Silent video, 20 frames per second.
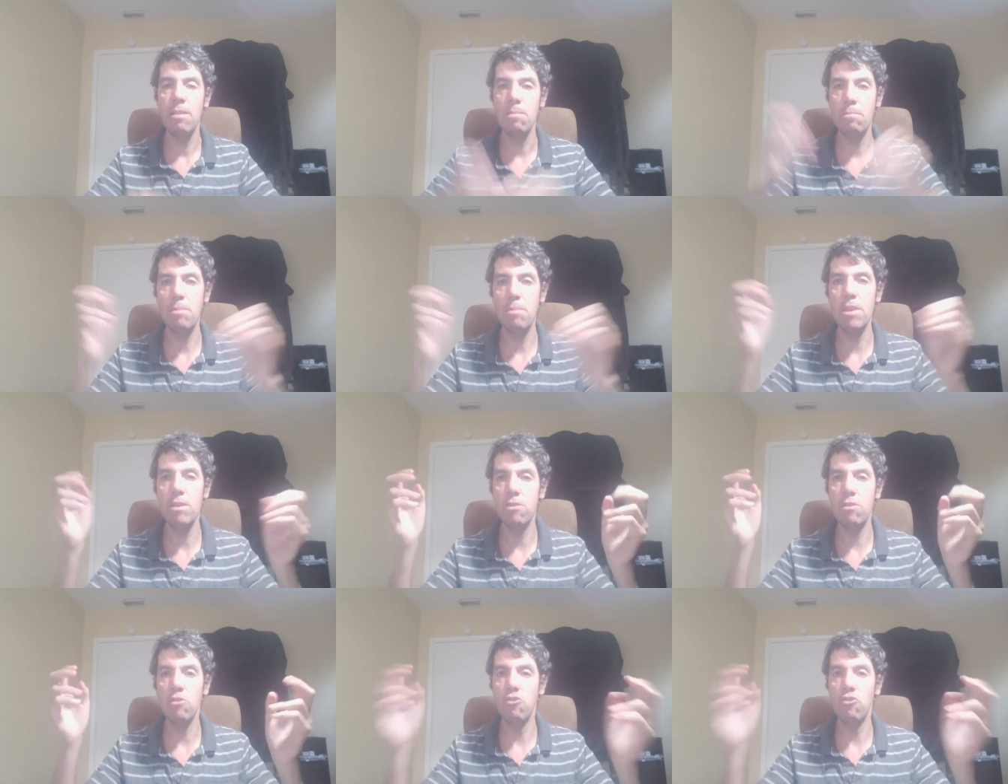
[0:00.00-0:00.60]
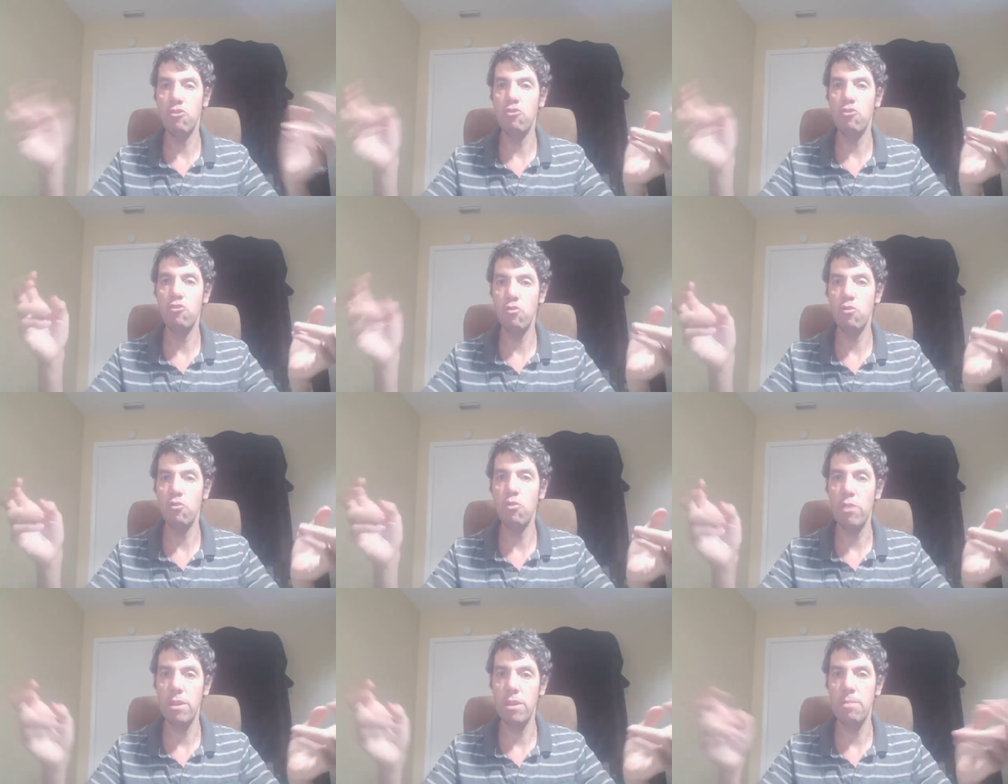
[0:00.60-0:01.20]
be
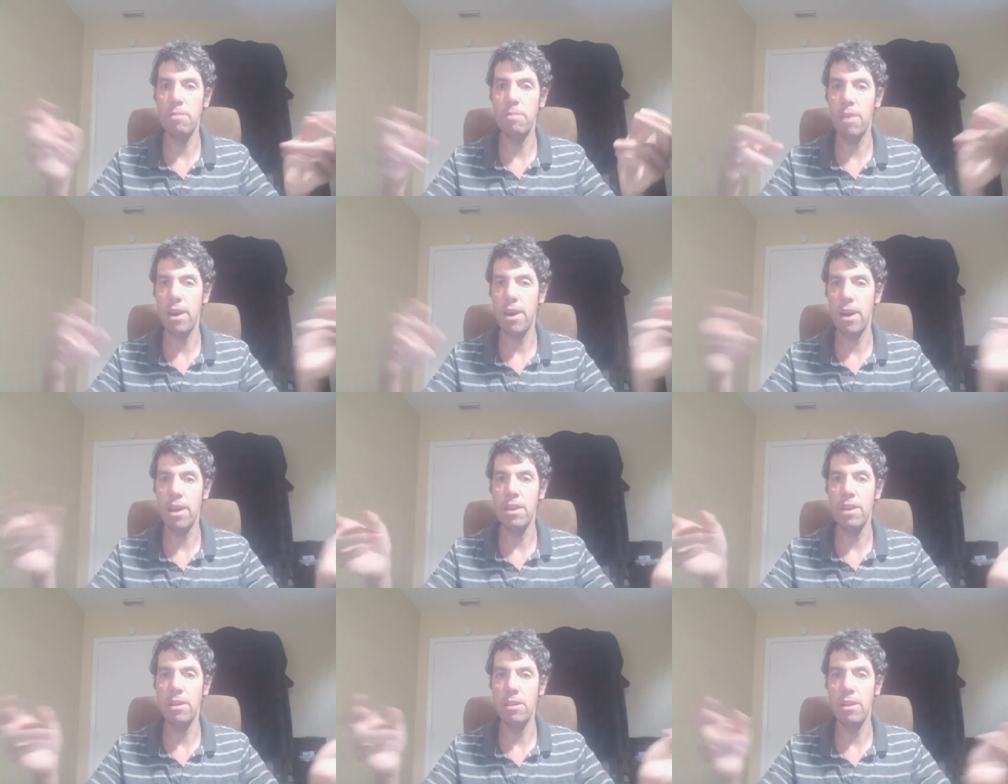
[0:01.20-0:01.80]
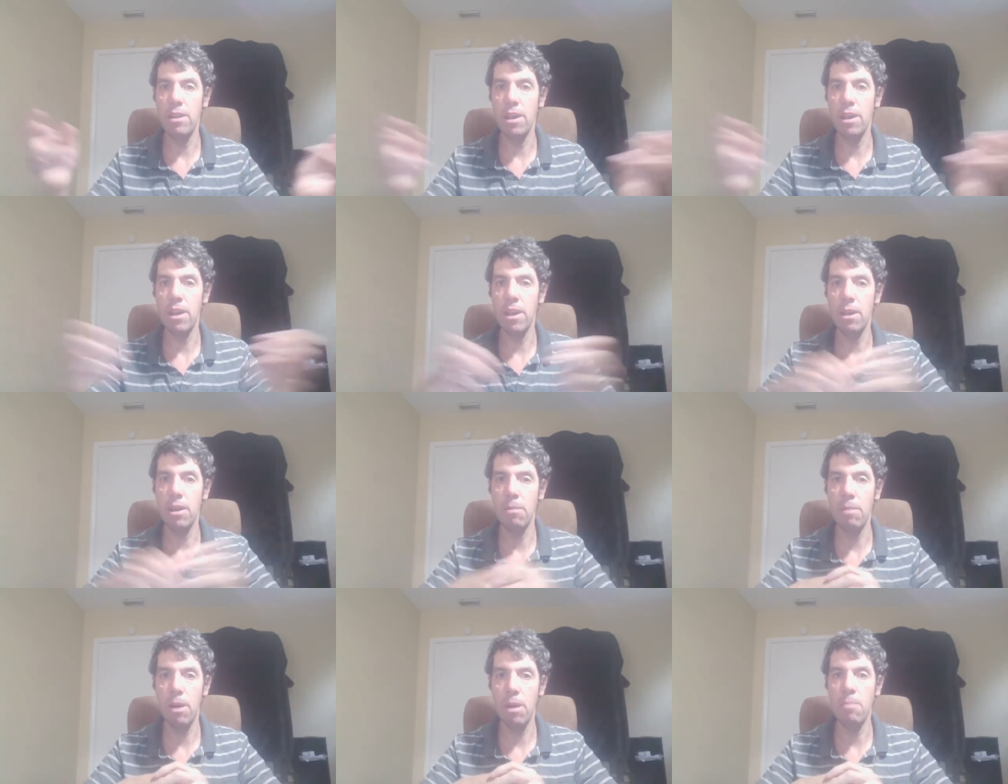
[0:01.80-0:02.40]
destroyed by
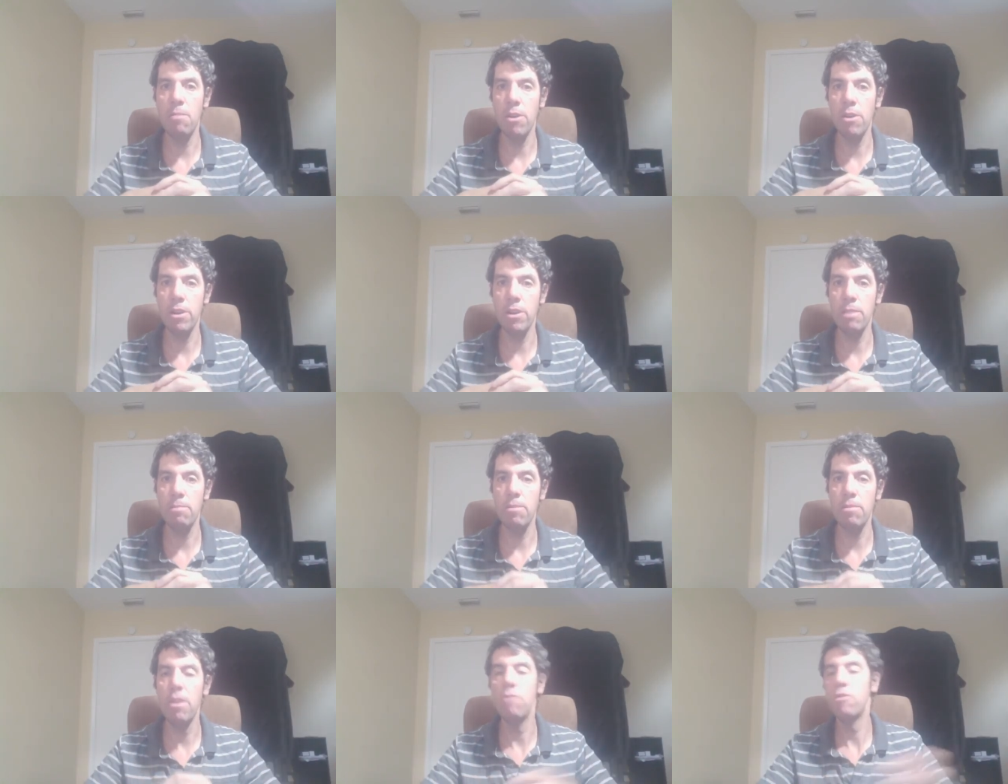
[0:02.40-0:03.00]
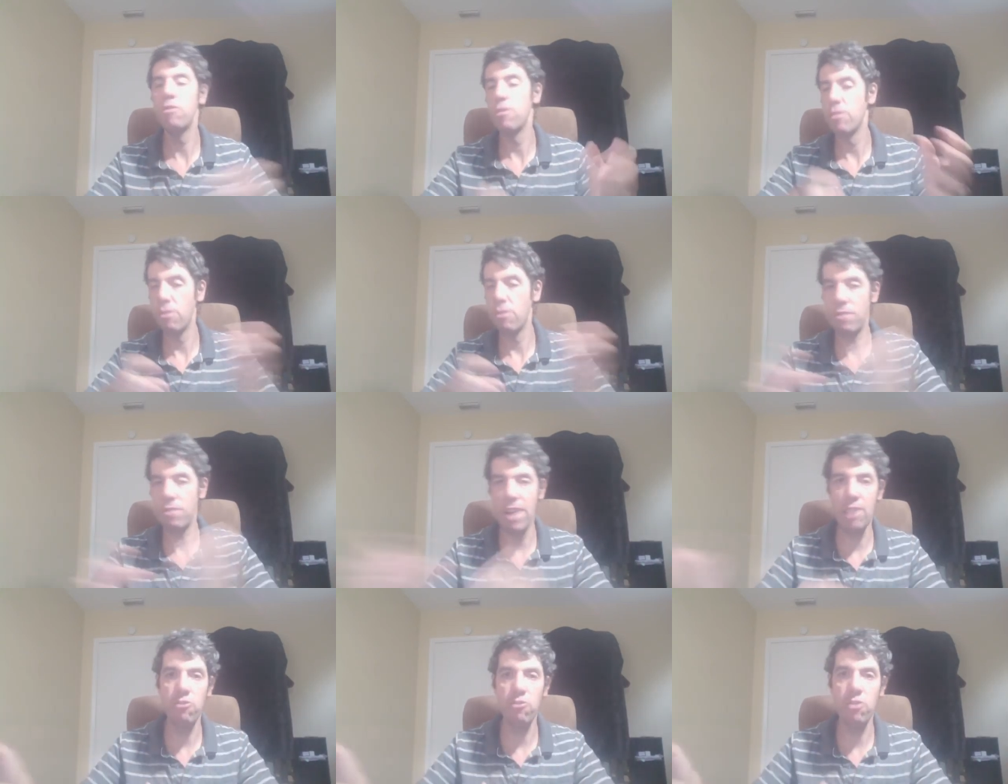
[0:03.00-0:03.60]
um, a market plunge. So they're
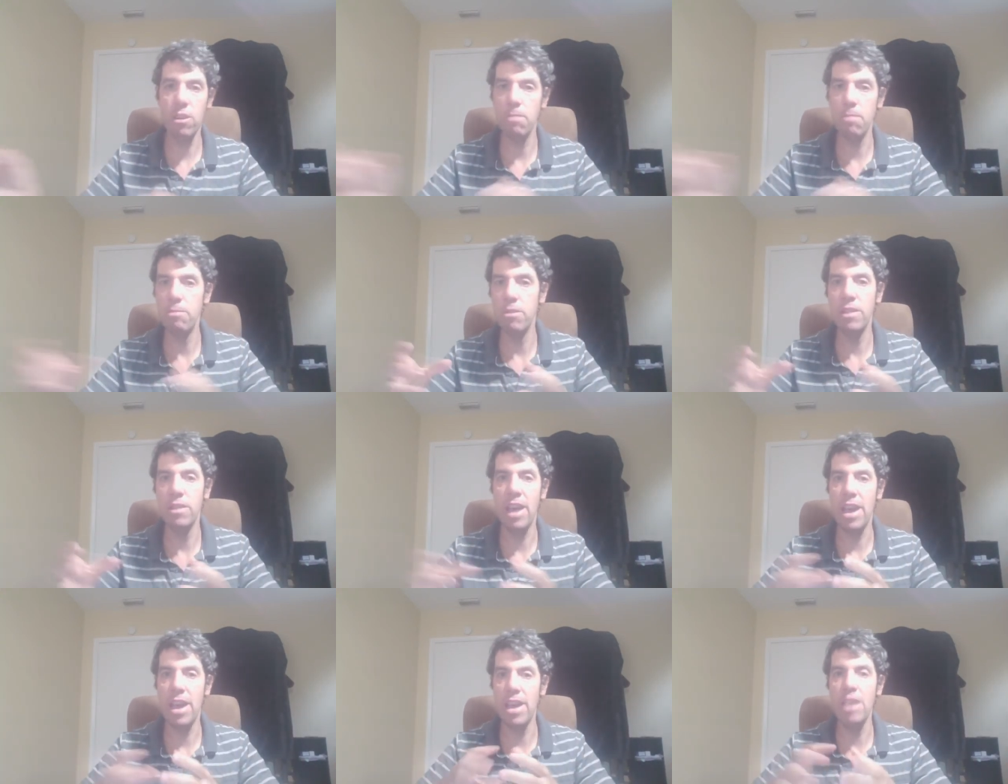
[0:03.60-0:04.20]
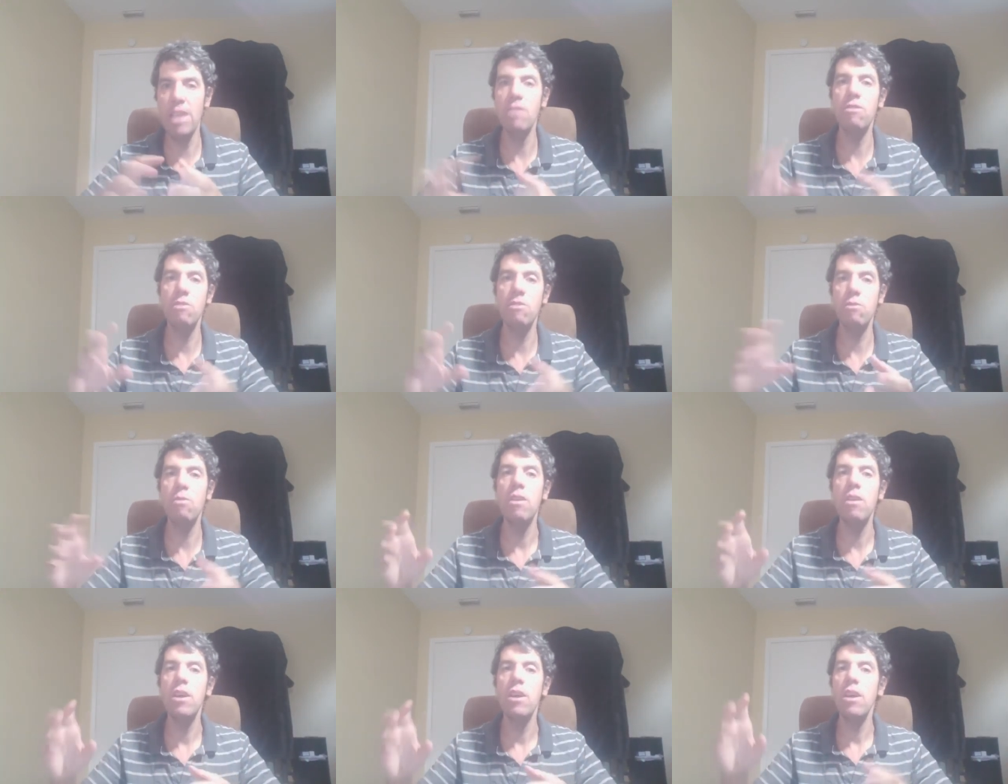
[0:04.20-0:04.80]
naturally going to put that
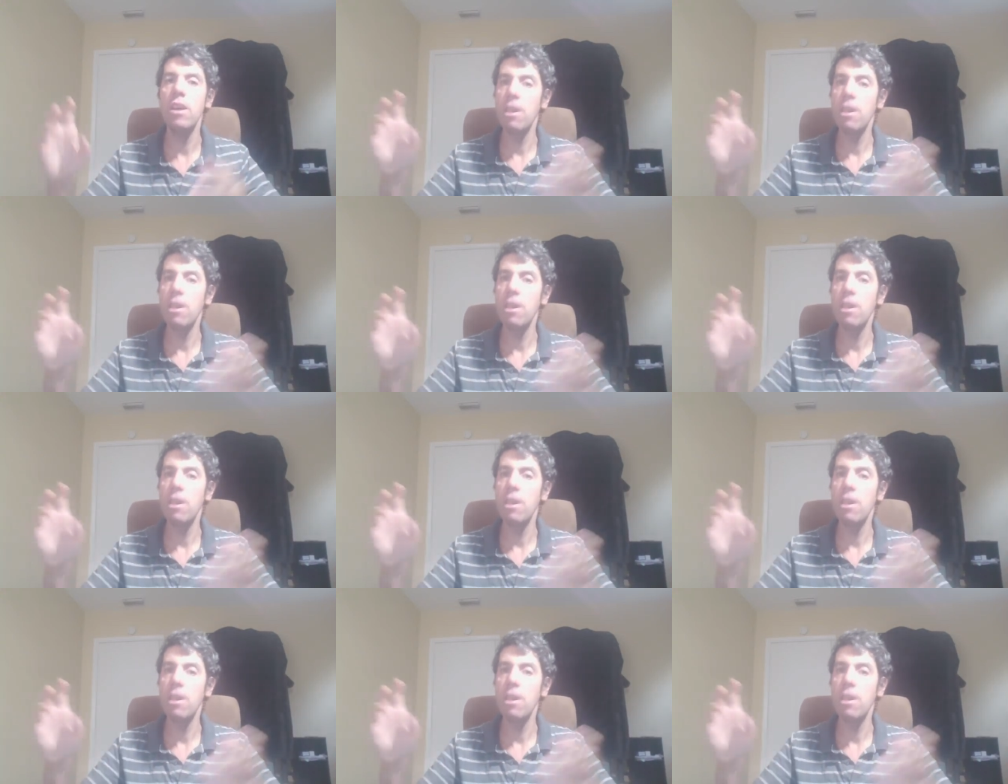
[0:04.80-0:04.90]
into.